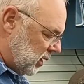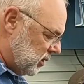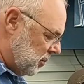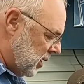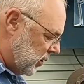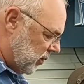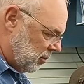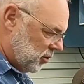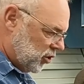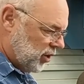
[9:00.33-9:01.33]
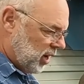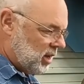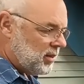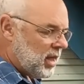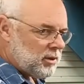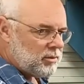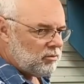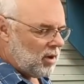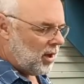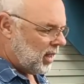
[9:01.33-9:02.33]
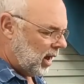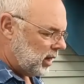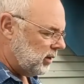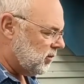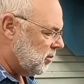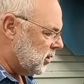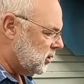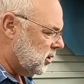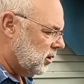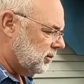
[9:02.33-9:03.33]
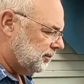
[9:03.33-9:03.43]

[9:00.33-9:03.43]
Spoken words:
a metric machine, and that's rather handy for myself.